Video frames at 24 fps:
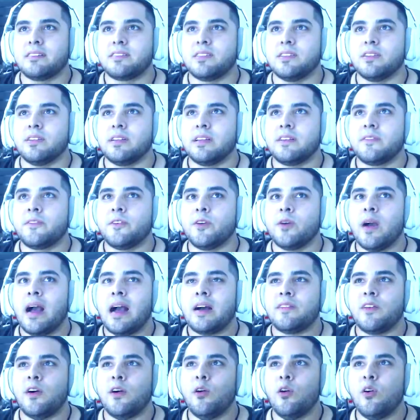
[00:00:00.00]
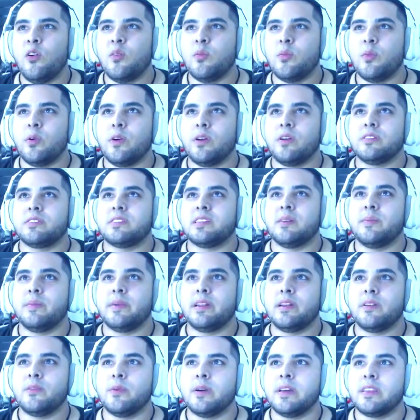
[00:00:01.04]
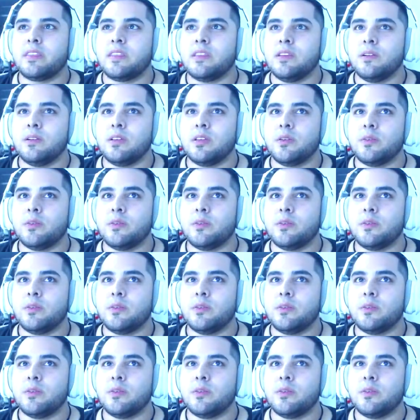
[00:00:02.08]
So if you have a homeboy or somebody with you,